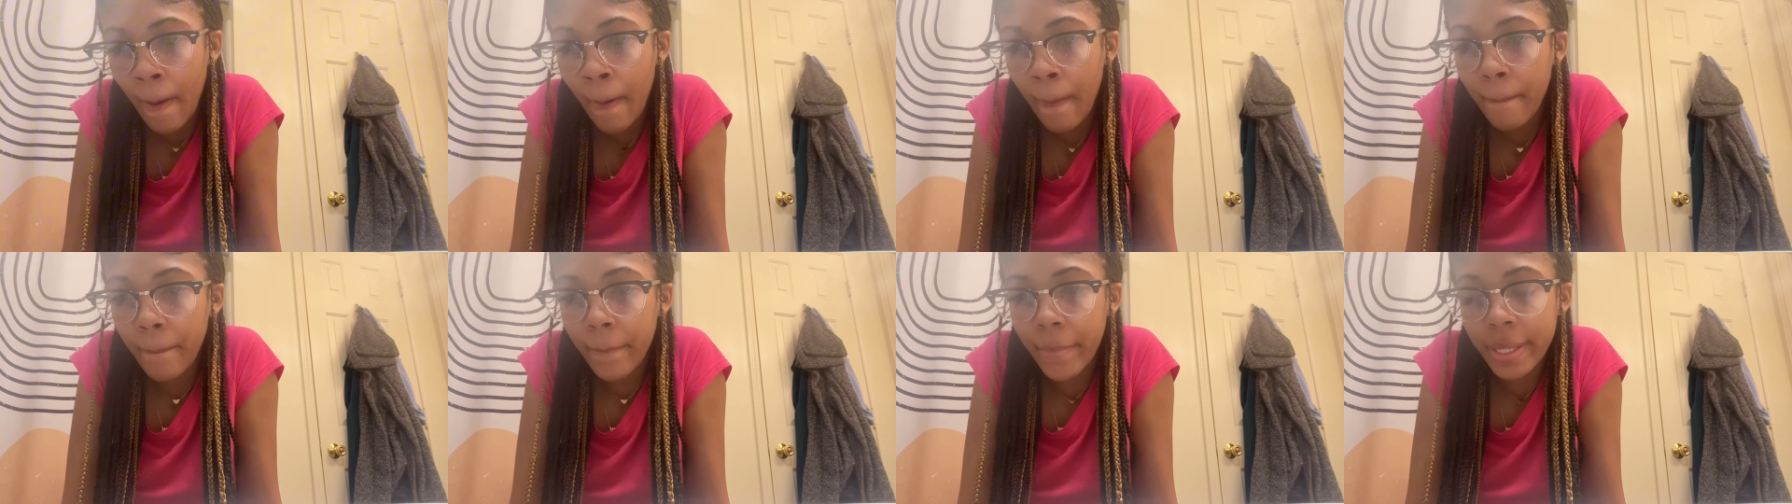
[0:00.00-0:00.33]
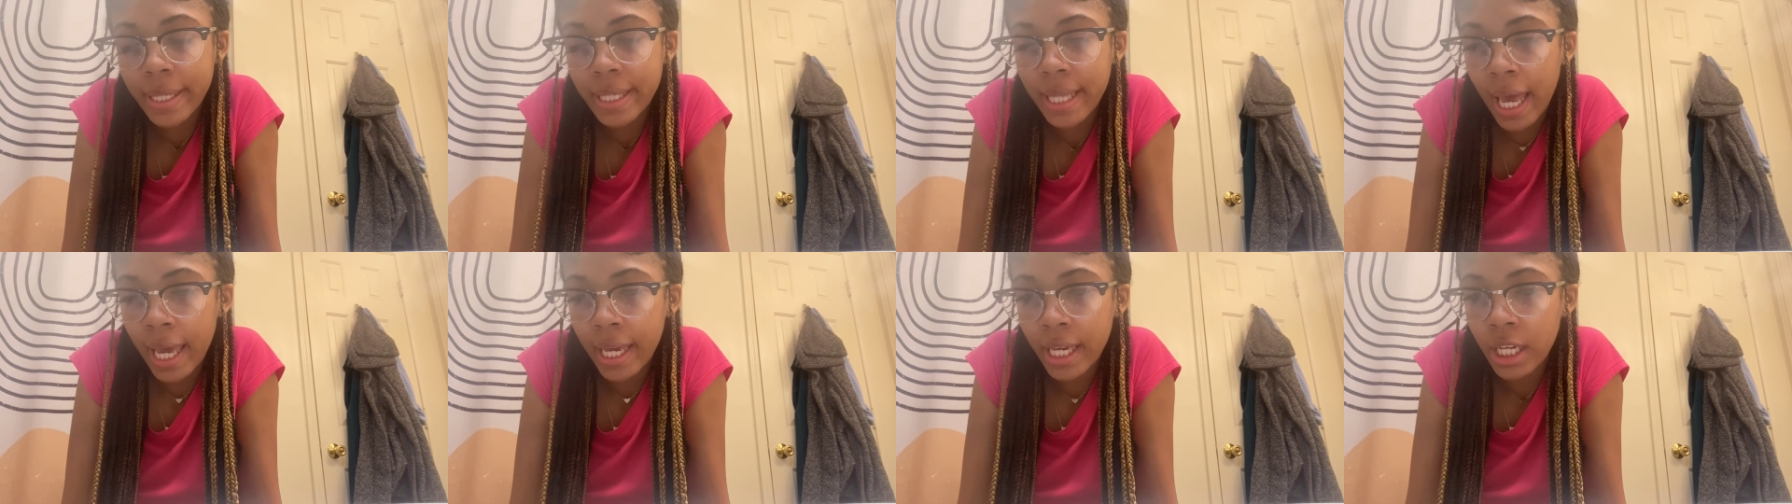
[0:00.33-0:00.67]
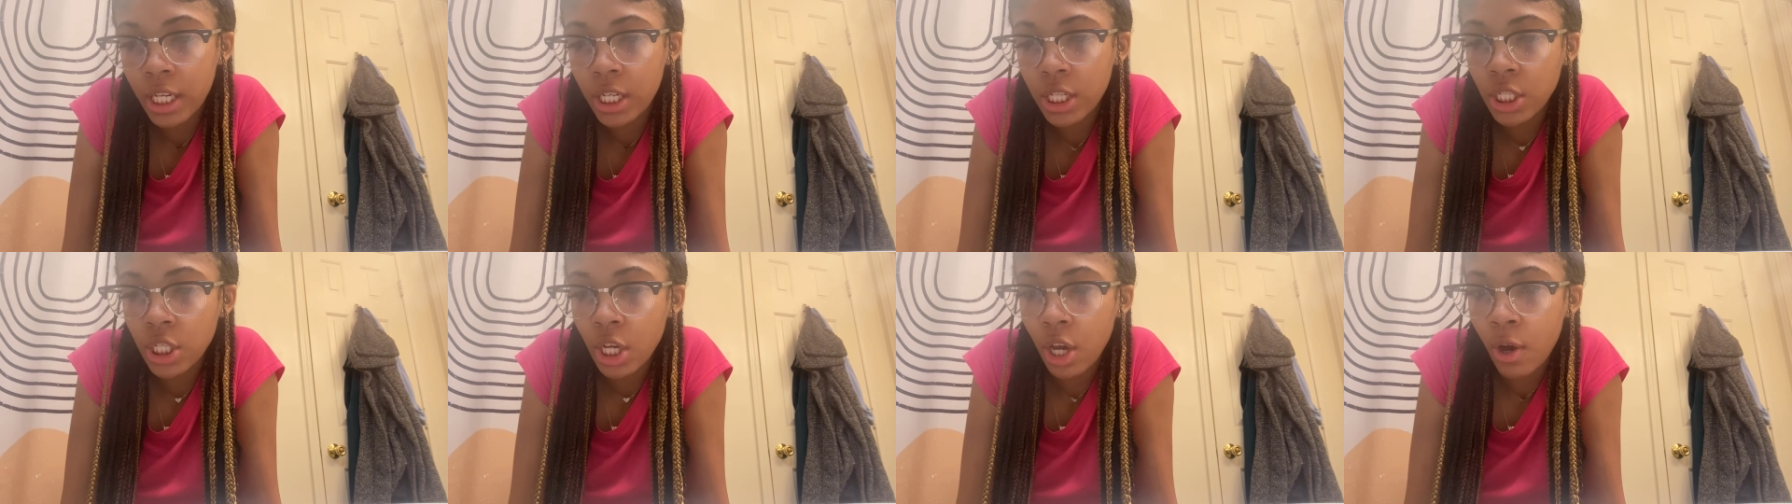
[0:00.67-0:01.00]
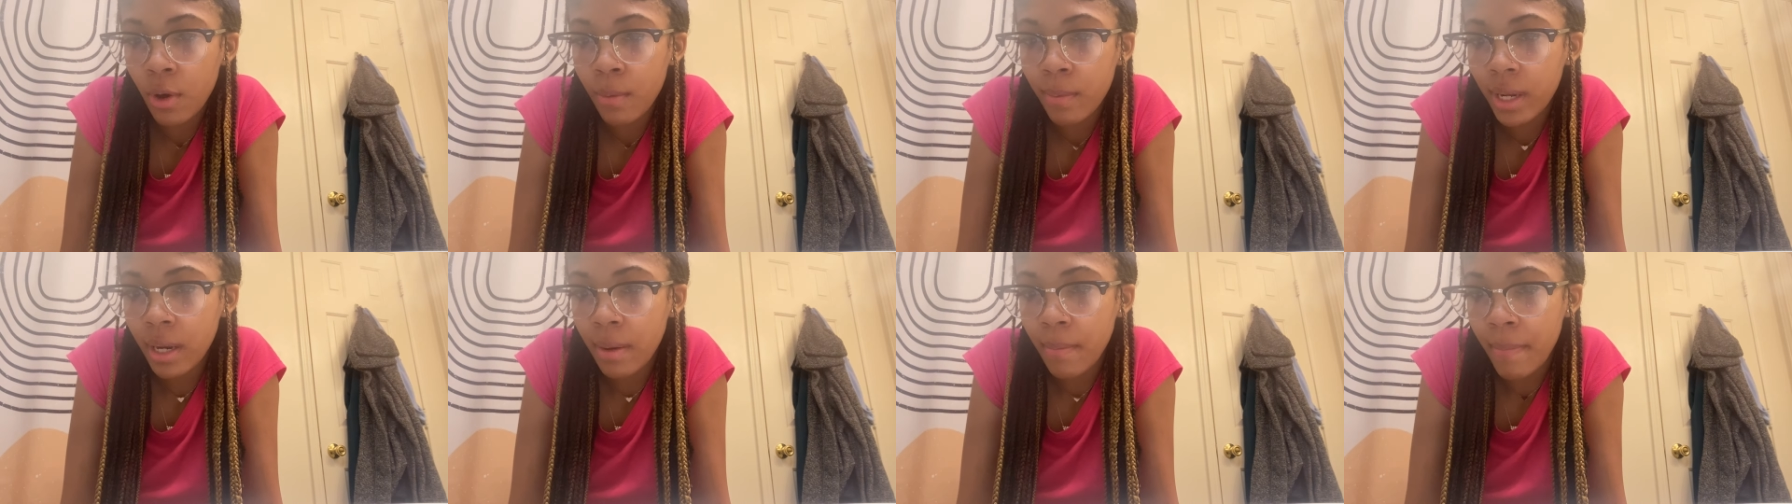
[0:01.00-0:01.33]
But like he
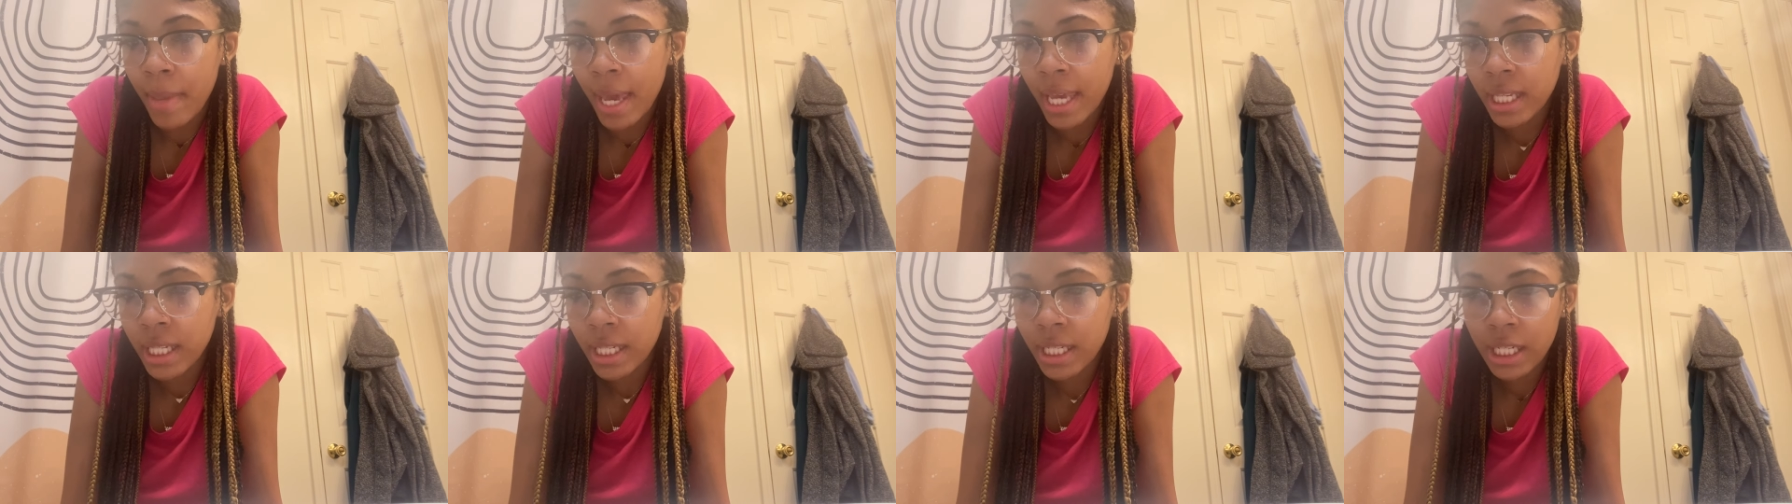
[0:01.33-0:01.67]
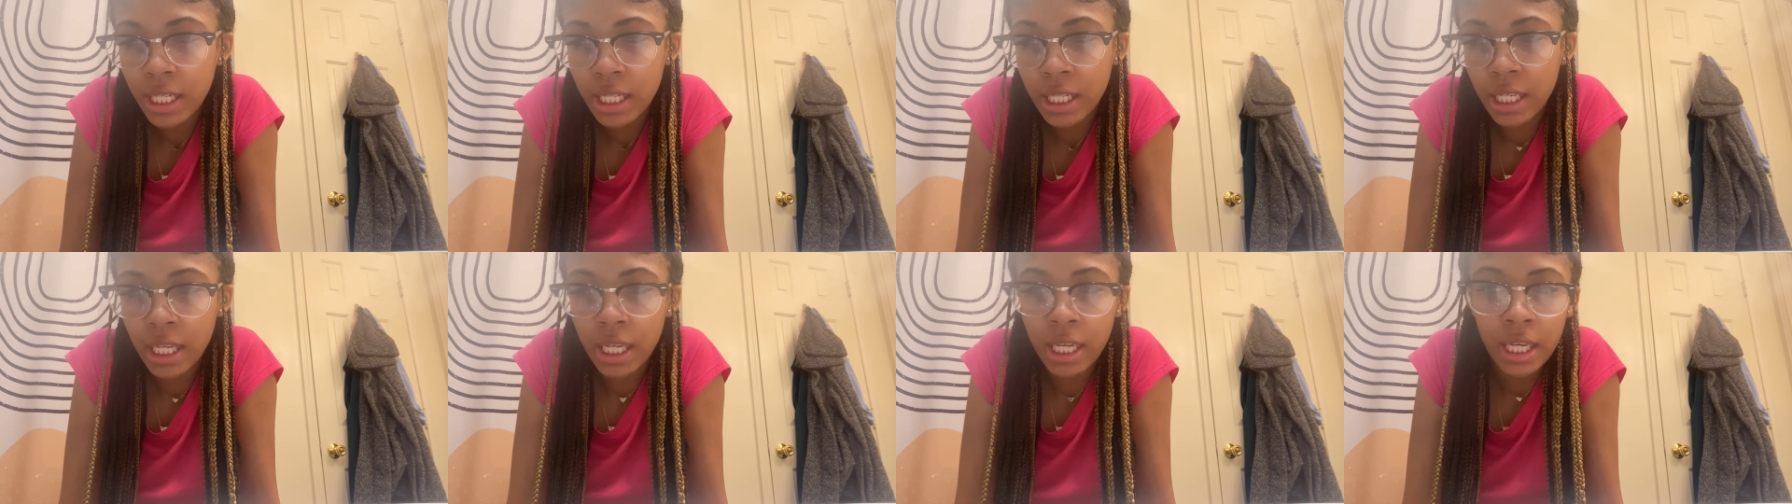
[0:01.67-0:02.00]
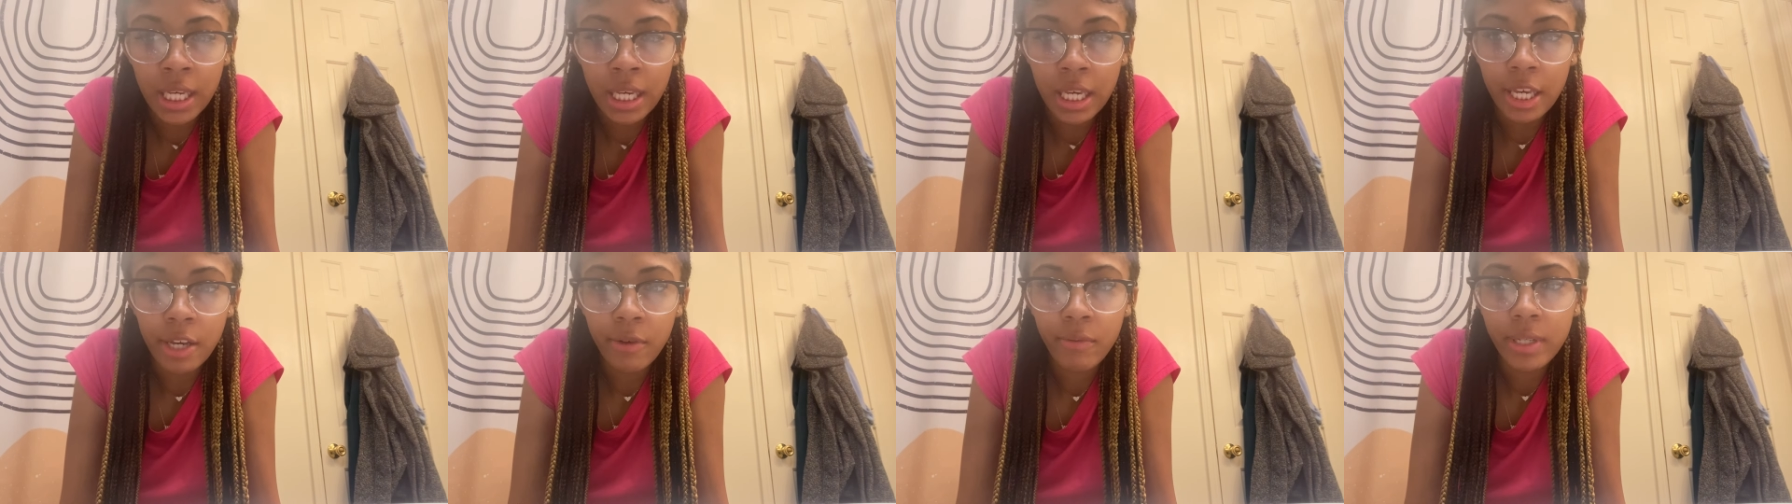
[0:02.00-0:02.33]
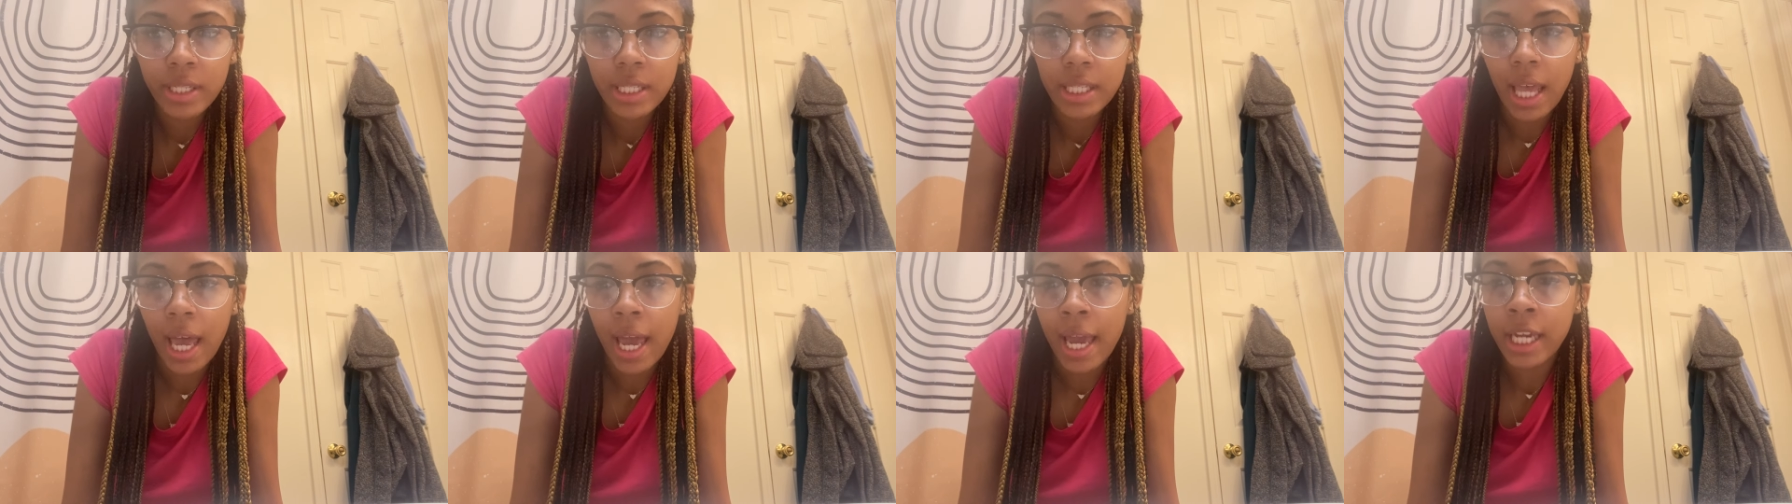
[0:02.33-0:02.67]
showed me the messages and it
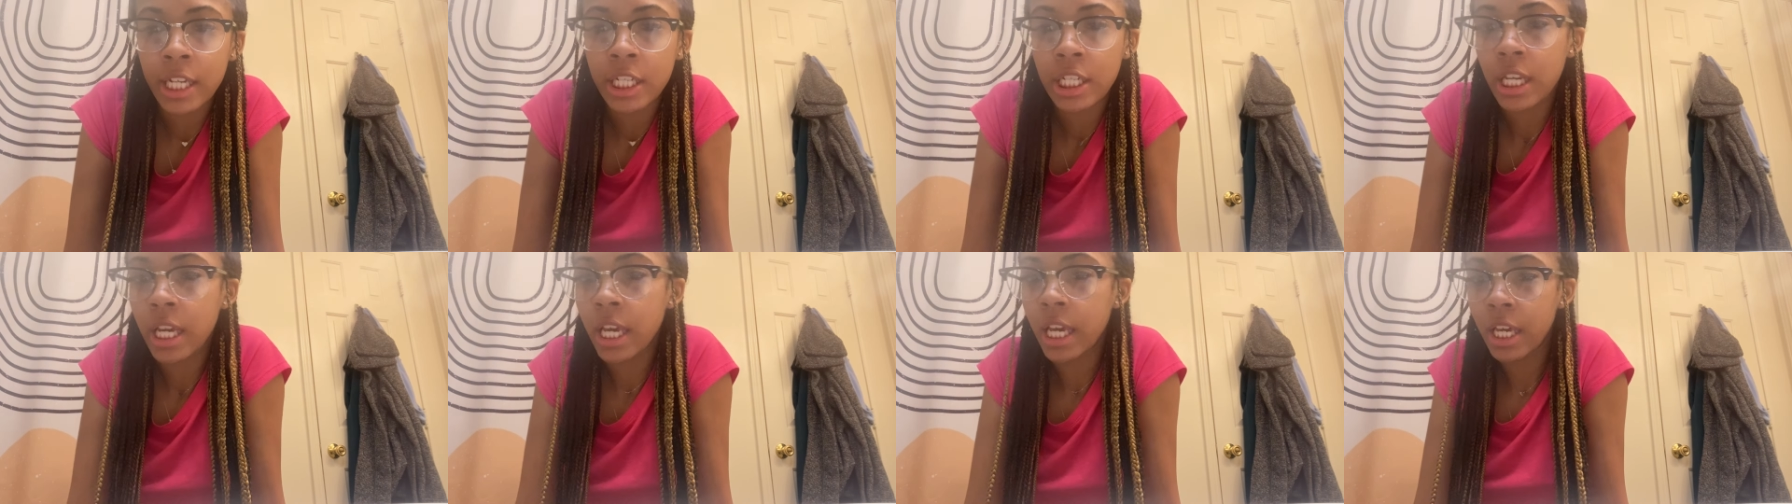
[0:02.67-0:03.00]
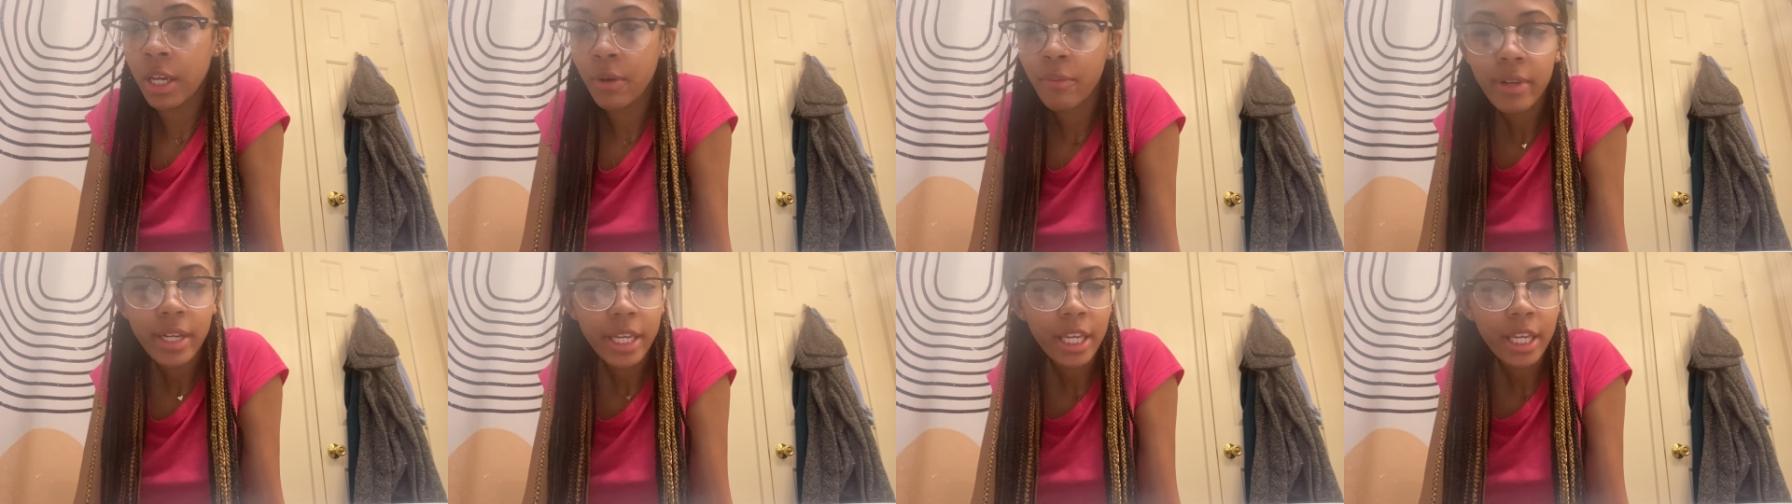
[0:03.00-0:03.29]
was like he